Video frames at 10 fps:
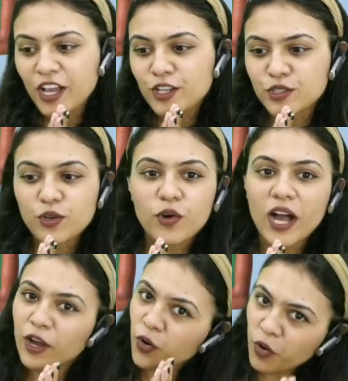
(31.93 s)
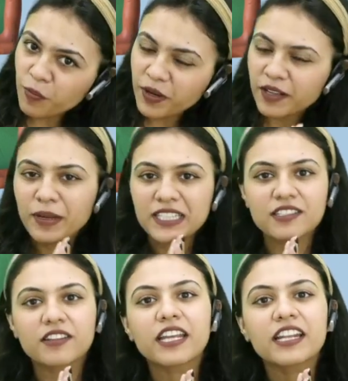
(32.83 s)
so I hope my
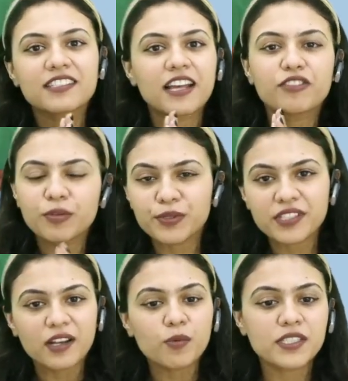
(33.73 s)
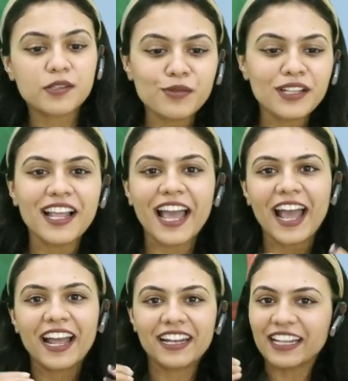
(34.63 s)
screen is 100% visible,
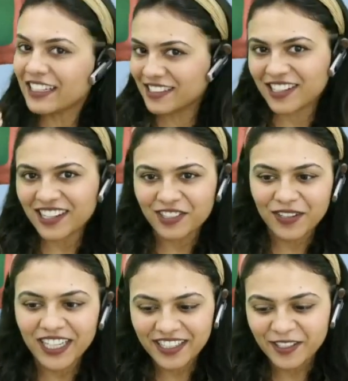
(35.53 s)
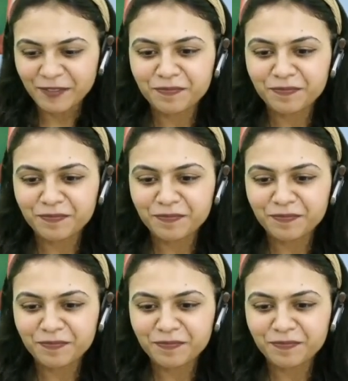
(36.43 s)
and let's start, right?